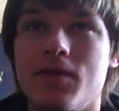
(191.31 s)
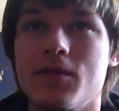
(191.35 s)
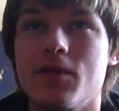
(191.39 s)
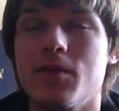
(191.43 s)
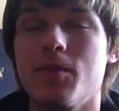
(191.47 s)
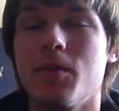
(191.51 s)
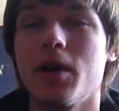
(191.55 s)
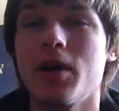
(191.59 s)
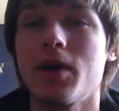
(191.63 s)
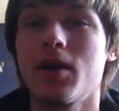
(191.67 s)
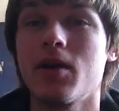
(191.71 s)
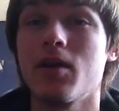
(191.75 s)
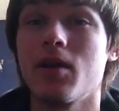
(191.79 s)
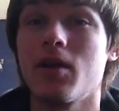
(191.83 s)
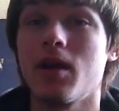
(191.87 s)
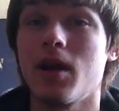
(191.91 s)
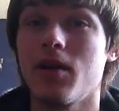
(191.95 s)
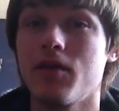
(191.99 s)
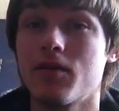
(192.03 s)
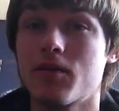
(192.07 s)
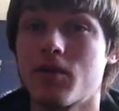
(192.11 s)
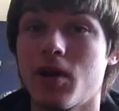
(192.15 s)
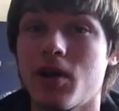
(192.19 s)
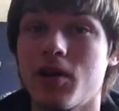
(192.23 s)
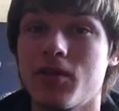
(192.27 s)
So Mike
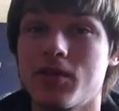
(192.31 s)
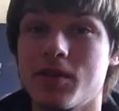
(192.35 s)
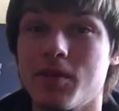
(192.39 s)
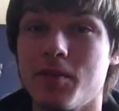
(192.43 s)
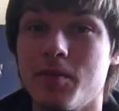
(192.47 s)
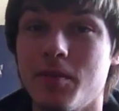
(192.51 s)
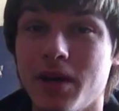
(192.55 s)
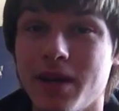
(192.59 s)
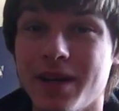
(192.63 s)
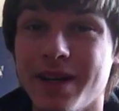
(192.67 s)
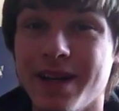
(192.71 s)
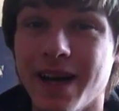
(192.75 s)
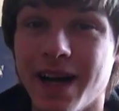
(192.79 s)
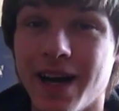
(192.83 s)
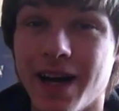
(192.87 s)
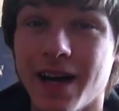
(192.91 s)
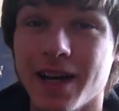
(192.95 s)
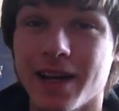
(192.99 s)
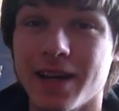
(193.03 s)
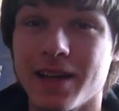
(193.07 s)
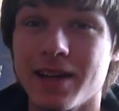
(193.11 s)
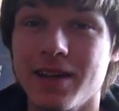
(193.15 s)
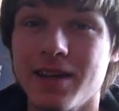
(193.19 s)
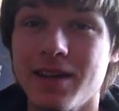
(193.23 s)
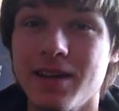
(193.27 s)
Alvarado's a big
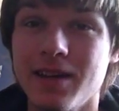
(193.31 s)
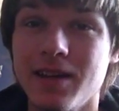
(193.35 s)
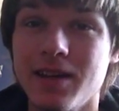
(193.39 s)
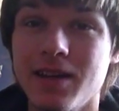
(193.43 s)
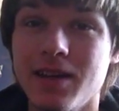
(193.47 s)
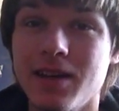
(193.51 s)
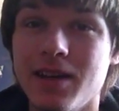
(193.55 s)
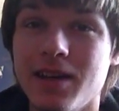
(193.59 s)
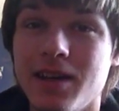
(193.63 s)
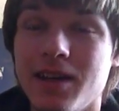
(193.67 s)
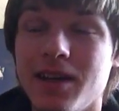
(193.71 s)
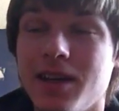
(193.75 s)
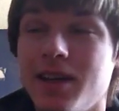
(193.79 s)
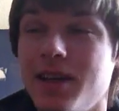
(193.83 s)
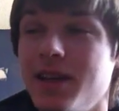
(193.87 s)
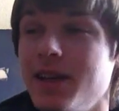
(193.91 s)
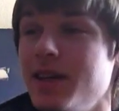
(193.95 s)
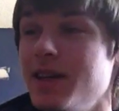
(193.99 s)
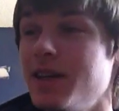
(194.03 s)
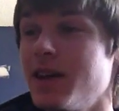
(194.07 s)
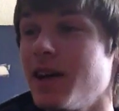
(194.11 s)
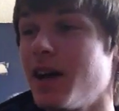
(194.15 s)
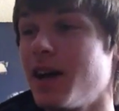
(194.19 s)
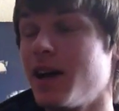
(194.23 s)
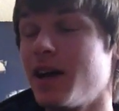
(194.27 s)
guy.
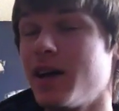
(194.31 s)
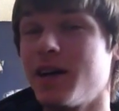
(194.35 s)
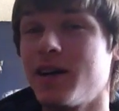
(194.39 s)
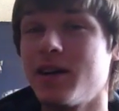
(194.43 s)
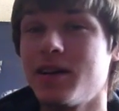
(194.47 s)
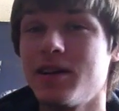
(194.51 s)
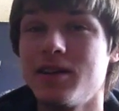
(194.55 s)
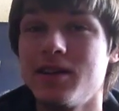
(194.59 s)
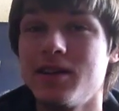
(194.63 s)
He uh,